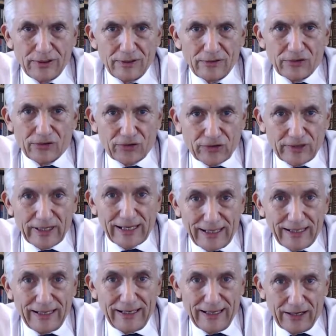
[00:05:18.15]
to stick
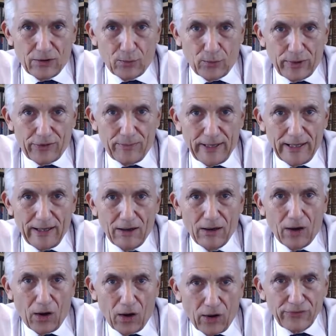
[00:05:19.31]
in here with me
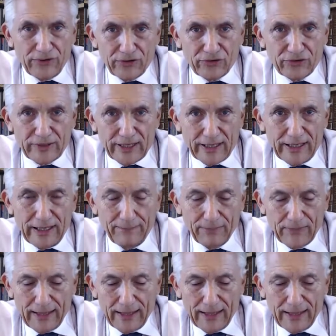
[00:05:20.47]
on this study.